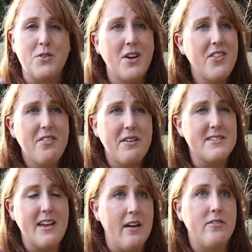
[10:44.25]
Not that
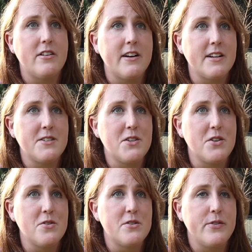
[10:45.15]
that's ever an
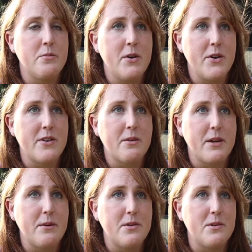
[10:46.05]
excuse for murdering
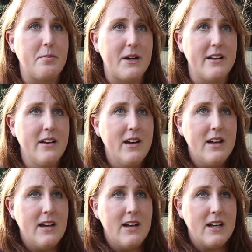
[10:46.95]
people, but
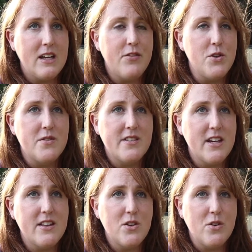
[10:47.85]
if you
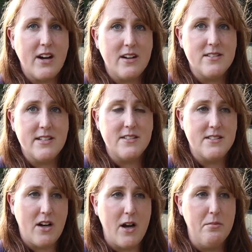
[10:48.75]
see that your cousin is
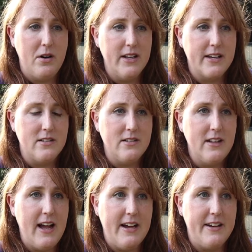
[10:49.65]

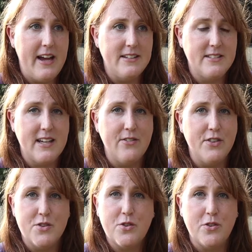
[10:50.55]
diabolical and has
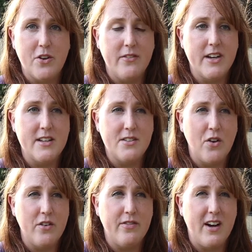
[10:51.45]
even screwed over his
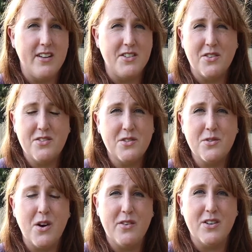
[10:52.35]
own father, don't
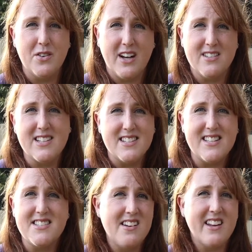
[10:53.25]
screw over your cousin, because
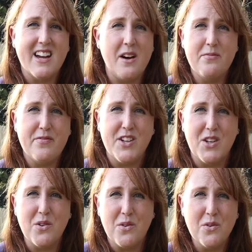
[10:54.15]
he's going to come for
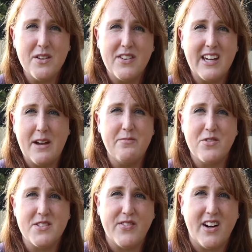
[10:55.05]
you if he came for
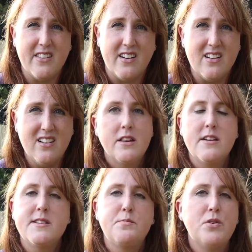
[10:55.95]
his father.
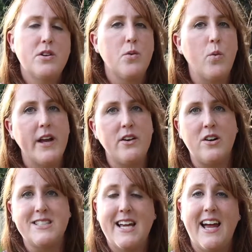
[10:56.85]
This book went
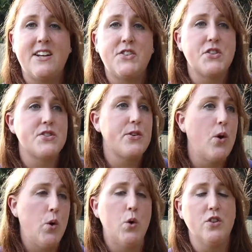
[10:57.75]
on tangents
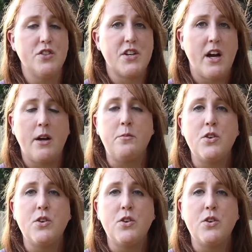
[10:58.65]
all the time.